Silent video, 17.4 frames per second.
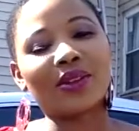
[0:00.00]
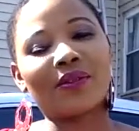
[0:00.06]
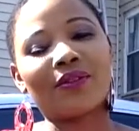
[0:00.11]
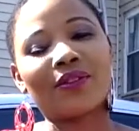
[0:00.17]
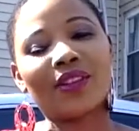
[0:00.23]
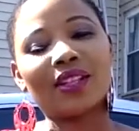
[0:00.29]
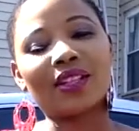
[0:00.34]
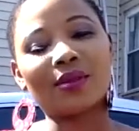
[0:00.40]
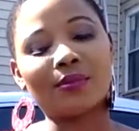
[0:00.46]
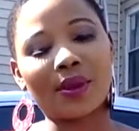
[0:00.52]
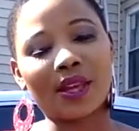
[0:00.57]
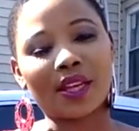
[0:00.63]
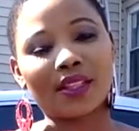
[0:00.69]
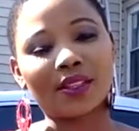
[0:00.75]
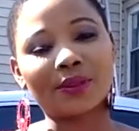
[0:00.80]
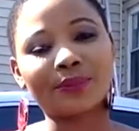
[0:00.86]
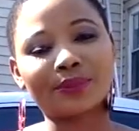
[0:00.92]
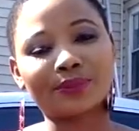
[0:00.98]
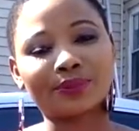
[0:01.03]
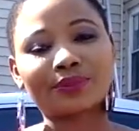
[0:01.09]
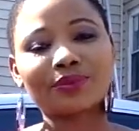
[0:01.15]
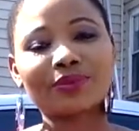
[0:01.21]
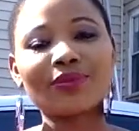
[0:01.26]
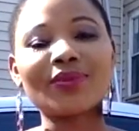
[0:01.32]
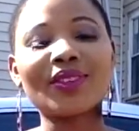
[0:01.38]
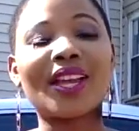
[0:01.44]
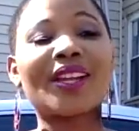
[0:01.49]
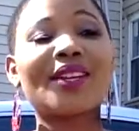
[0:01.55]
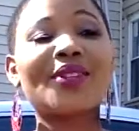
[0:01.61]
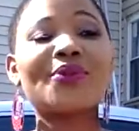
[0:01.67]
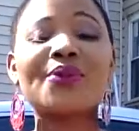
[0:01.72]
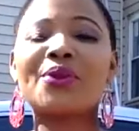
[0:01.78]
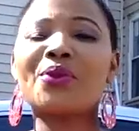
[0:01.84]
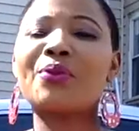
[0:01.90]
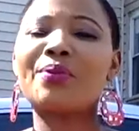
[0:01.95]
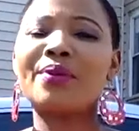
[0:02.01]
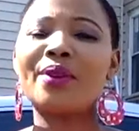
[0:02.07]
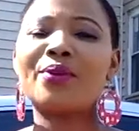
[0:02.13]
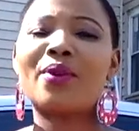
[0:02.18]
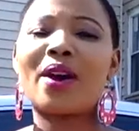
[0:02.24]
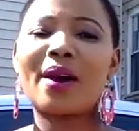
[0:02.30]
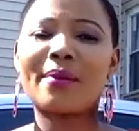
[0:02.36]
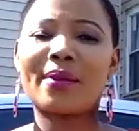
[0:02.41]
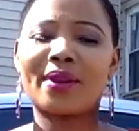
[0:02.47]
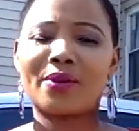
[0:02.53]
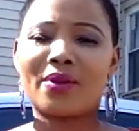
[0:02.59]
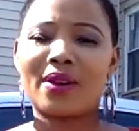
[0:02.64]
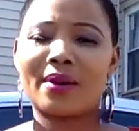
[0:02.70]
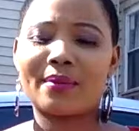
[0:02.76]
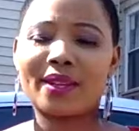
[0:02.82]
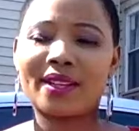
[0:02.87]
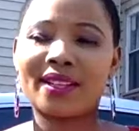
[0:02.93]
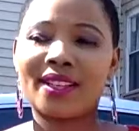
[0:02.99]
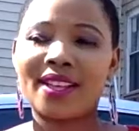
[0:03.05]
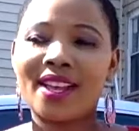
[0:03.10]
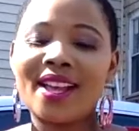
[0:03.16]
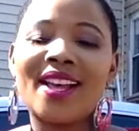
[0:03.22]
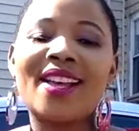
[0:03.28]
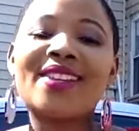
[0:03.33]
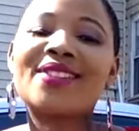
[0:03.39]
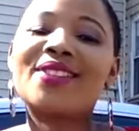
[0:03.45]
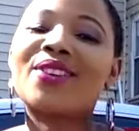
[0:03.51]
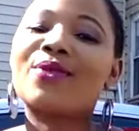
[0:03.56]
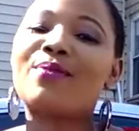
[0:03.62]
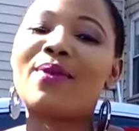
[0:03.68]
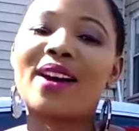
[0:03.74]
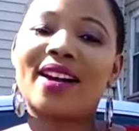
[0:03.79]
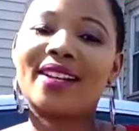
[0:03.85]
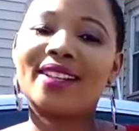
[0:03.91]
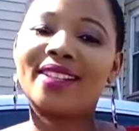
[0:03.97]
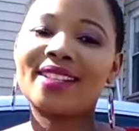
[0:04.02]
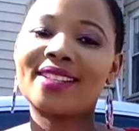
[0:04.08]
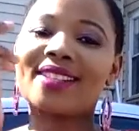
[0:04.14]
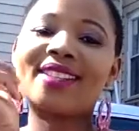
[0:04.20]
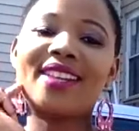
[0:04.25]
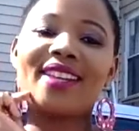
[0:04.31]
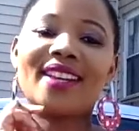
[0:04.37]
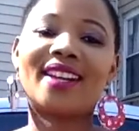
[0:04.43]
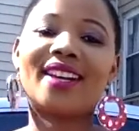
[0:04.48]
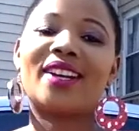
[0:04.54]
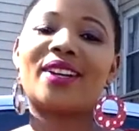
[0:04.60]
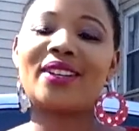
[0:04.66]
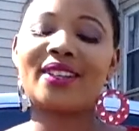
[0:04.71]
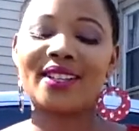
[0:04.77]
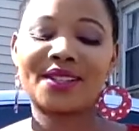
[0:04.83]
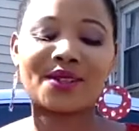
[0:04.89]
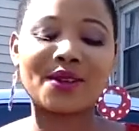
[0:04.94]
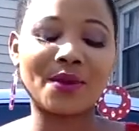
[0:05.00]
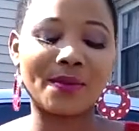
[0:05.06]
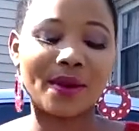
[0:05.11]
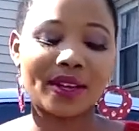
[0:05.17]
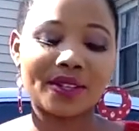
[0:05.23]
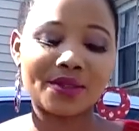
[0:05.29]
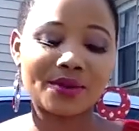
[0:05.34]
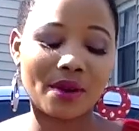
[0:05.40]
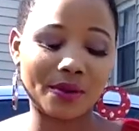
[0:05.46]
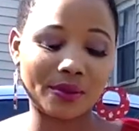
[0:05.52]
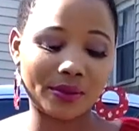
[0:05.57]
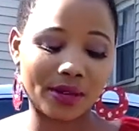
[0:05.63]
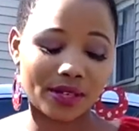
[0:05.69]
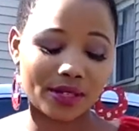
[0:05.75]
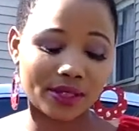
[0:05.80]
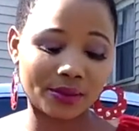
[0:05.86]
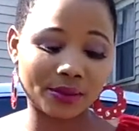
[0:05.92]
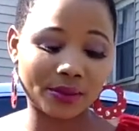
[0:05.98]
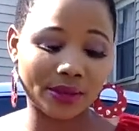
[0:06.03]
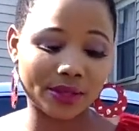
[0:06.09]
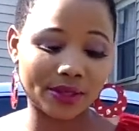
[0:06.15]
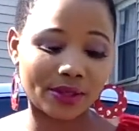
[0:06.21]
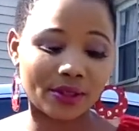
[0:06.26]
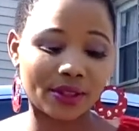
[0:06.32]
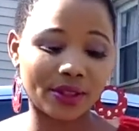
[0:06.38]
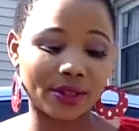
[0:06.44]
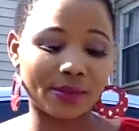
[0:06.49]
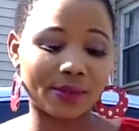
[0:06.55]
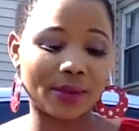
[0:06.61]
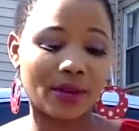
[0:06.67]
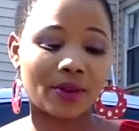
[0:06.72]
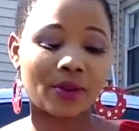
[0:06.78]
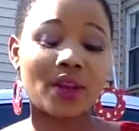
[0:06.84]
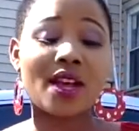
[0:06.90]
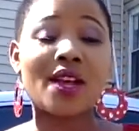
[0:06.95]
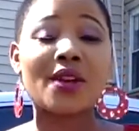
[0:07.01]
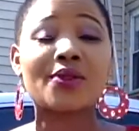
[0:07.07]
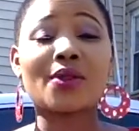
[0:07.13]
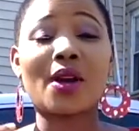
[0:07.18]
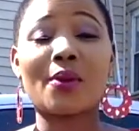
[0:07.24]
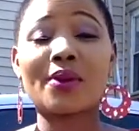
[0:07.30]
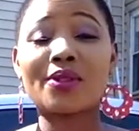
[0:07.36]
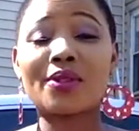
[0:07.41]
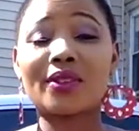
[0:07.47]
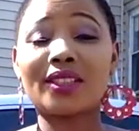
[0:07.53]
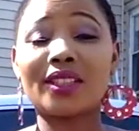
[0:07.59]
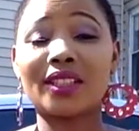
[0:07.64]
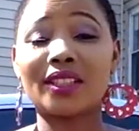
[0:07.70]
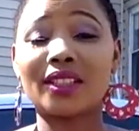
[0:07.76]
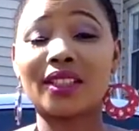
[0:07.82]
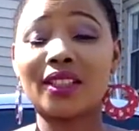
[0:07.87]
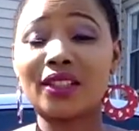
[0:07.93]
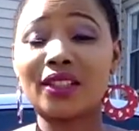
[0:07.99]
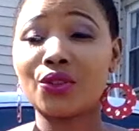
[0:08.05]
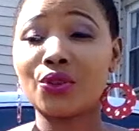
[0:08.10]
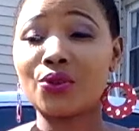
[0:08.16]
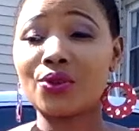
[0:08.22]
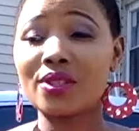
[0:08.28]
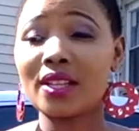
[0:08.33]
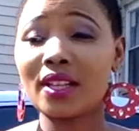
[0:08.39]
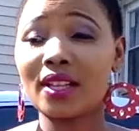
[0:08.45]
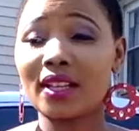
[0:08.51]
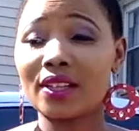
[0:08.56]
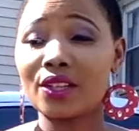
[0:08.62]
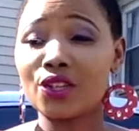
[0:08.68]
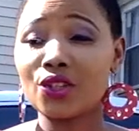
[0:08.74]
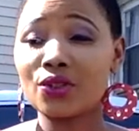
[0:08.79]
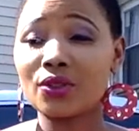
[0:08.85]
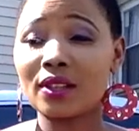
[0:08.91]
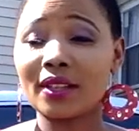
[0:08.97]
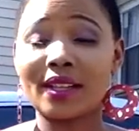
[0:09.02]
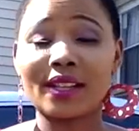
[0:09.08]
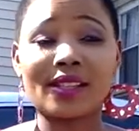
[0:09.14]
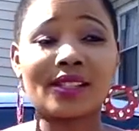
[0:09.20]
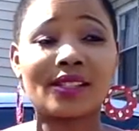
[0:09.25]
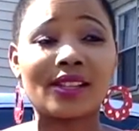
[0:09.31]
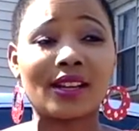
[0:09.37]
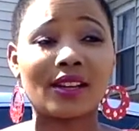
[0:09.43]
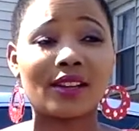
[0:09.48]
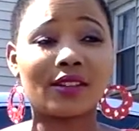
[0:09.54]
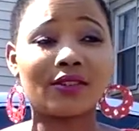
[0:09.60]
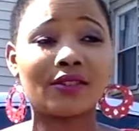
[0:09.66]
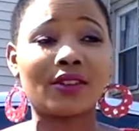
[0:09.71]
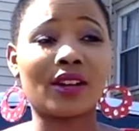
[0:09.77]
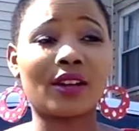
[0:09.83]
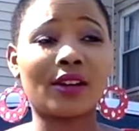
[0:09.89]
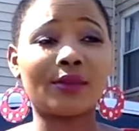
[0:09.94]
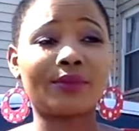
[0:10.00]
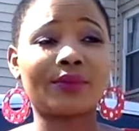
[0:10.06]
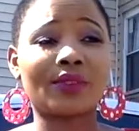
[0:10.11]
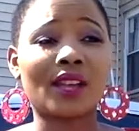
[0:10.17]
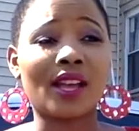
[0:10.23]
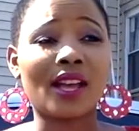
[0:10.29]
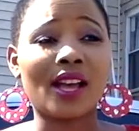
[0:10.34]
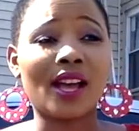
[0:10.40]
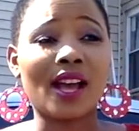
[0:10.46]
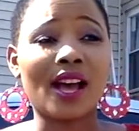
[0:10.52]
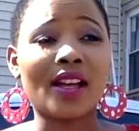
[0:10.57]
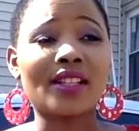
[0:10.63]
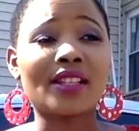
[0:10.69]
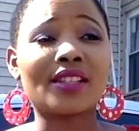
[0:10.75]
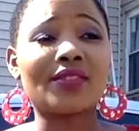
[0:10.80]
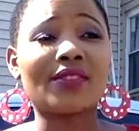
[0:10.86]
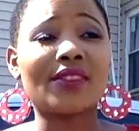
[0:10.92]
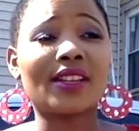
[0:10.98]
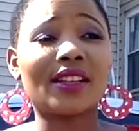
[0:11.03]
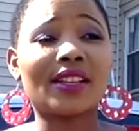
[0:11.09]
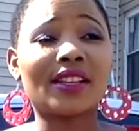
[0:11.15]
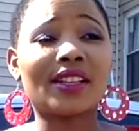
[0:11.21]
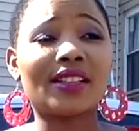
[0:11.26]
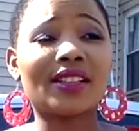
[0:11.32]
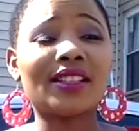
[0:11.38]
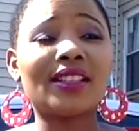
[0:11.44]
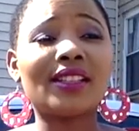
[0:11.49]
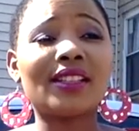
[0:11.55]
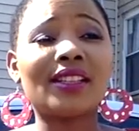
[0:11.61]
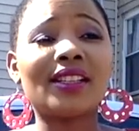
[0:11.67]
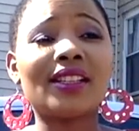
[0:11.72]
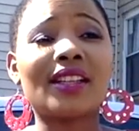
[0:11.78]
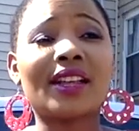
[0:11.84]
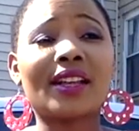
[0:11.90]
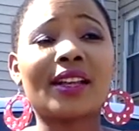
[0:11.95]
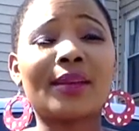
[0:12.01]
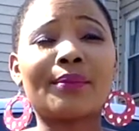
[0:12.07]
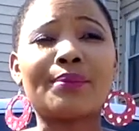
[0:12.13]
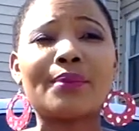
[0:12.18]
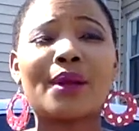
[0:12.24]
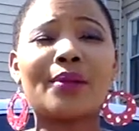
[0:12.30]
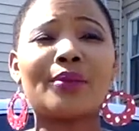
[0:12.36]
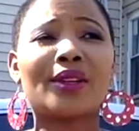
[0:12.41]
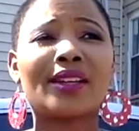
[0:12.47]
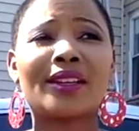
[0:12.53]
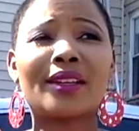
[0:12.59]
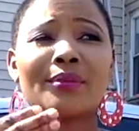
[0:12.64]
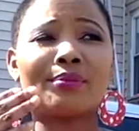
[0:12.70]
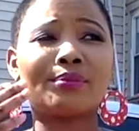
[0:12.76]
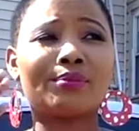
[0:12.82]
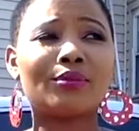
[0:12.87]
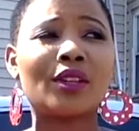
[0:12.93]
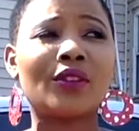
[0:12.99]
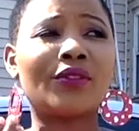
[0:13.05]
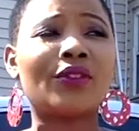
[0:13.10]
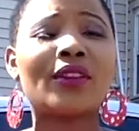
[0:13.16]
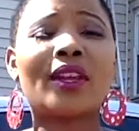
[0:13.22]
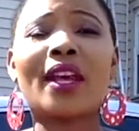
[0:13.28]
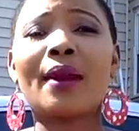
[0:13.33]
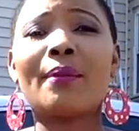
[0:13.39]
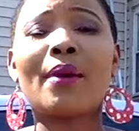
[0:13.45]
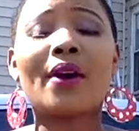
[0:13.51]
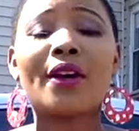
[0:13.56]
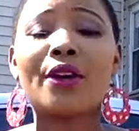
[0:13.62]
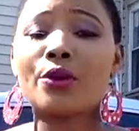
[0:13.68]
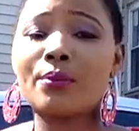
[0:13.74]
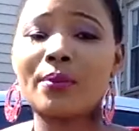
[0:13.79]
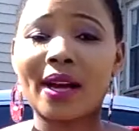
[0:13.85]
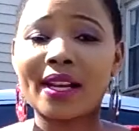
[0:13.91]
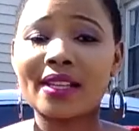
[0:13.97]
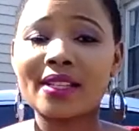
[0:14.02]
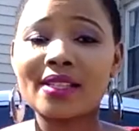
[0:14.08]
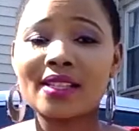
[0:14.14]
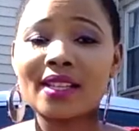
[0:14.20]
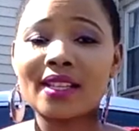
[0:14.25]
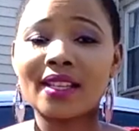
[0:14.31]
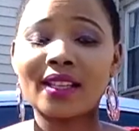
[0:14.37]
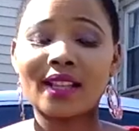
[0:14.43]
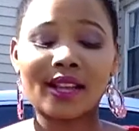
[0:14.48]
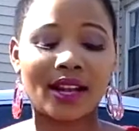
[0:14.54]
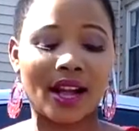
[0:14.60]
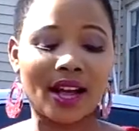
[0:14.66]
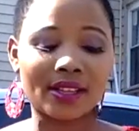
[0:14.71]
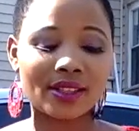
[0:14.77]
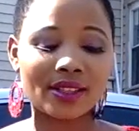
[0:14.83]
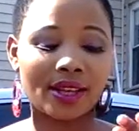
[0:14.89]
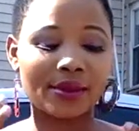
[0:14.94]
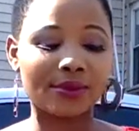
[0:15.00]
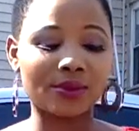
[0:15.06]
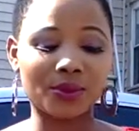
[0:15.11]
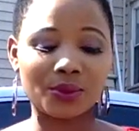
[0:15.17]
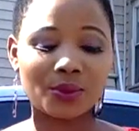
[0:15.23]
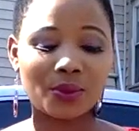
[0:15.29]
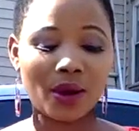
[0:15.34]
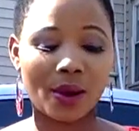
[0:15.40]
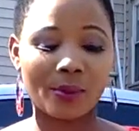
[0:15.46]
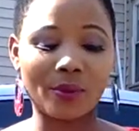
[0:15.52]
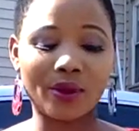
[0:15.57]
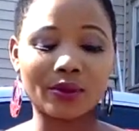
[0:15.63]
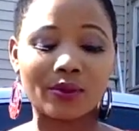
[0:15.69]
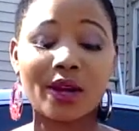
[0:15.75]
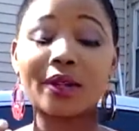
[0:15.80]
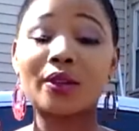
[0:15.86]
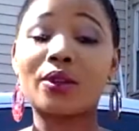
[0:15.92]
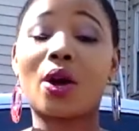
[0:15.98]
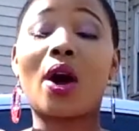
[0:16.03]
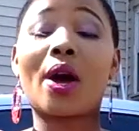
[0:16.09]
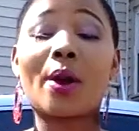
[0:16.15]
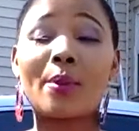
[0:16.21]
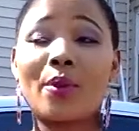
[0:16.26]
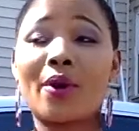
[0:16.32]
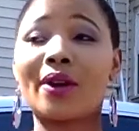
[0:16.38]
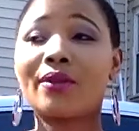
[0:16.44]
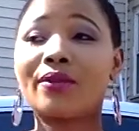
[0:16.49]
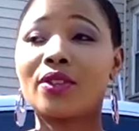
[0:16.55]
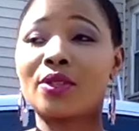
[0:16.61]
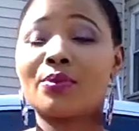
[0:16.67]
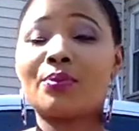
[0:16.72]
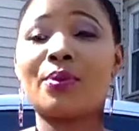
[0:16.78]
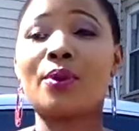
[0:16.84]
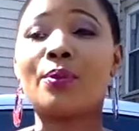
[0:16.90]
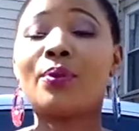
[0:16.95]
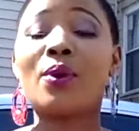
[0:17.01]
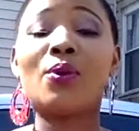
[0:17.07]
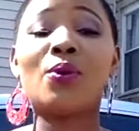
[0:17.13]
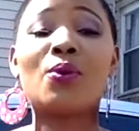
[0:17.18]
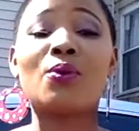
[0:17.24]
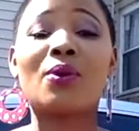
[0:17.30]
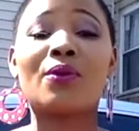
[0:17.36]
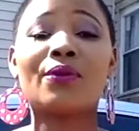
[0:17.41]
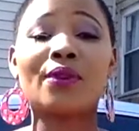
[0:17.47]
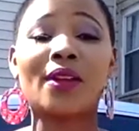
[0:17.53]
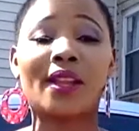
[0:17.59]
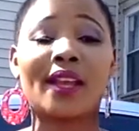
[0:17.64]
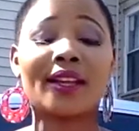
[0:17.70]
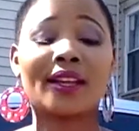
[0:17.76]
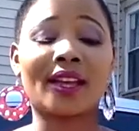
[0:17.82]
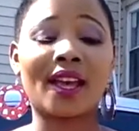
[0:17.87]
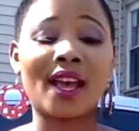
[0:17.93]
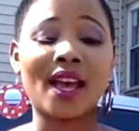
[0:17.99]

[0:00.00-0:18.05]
so it feels better. And soon it will be warm and warm. So, but let's go back to what we were talking about. So I was on the New Zealand shooting and stuff. I just feel like literally if you care about humanity, like as I do, I'm one of those people who would like,